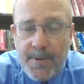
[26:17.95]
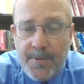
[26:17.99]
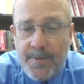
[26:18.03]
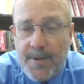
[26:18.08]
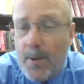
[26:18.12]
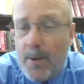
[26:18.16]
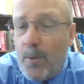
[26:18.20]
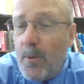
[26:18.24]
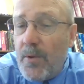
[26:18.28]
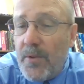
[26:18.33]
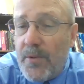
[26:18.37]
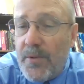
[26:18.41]

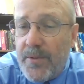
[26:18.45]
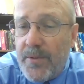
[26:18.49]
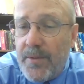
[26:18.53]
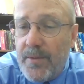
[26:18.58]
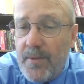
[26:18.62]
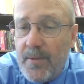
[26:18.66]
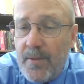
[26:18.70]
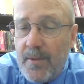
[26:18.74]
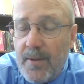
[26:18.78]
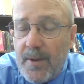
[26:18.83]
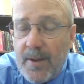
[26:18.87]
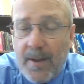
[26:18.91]
That was
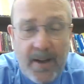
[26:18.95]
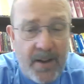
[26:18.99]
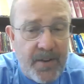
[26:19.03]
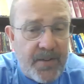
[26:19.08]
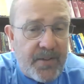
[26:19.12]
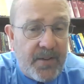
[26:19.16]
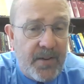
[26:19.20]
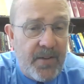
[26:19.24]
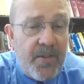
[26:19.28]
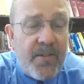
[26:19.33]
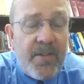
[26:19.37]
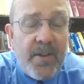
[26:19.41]

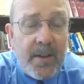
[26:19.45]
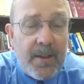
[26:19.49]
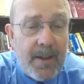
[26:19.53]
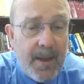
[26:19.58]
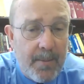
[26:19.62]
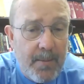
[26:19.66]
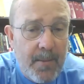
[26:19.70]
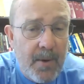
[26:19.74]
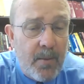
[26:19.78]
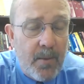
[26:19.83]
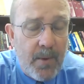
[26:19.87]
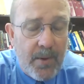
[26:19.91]
Augustine's
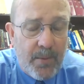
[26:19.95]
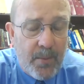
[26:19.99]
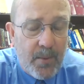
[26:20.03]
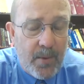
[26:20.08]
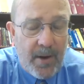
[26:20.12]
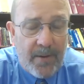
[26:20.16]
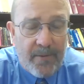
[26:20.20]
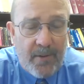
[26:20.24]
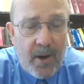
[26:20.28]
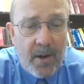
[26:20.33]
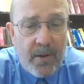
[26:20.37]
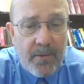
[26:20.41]
dilemma with
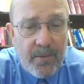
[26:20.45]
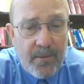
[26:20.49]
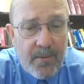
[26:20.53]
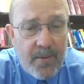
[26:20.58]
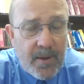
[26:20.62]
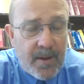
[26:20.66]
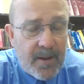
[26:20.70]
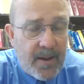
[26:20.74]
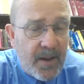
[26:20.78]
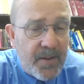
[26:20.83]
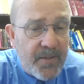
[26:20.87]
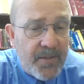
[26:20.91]
what I call
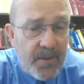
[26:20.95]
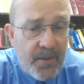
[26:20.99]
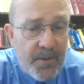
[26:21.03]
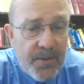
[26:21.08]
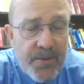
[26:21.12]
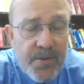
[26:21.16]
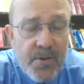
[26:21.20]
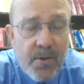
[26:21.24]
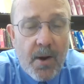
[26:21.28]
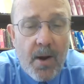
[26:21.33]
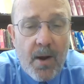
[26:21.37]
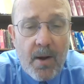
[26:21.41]
Augustine's
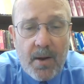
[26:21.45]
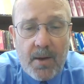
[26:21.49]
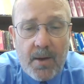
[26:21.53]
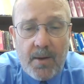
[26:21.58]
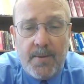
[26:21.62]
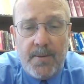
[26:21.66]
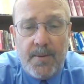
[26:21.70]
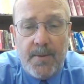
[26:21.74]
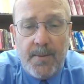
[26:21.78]
drunk.